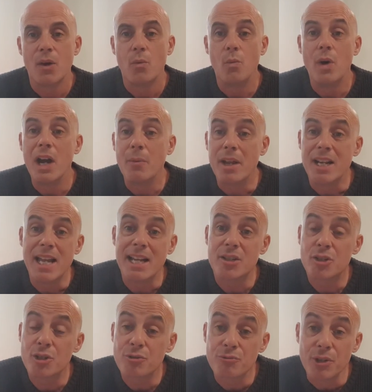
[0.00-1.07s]
where we let
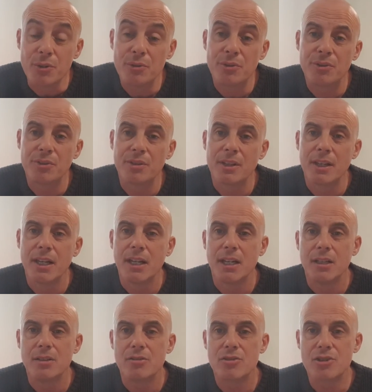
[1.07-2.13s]
truth
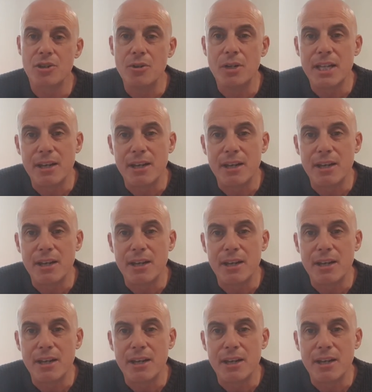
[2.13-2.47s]
truly